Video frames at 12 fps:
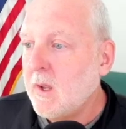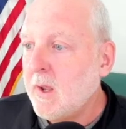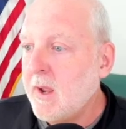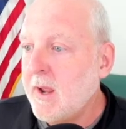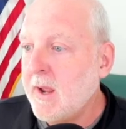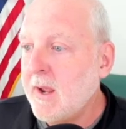
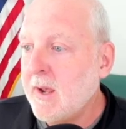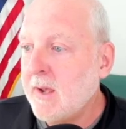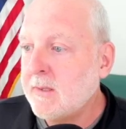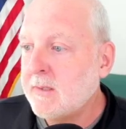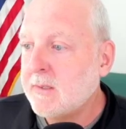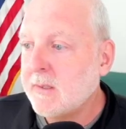
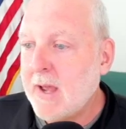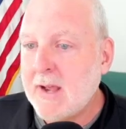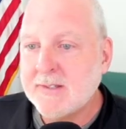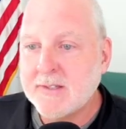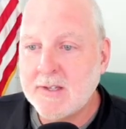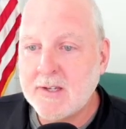And
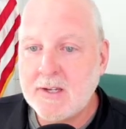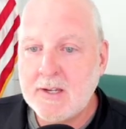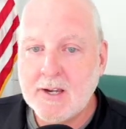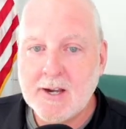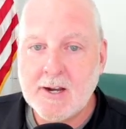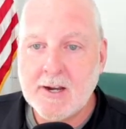lastly,
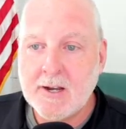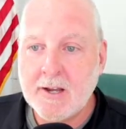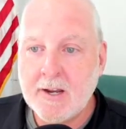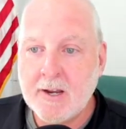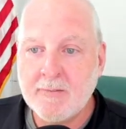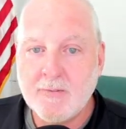and
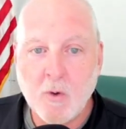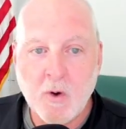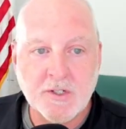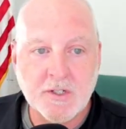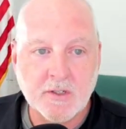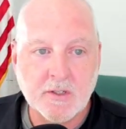
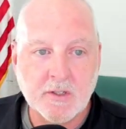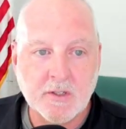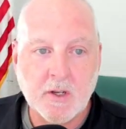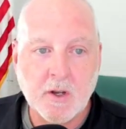unfortunately, also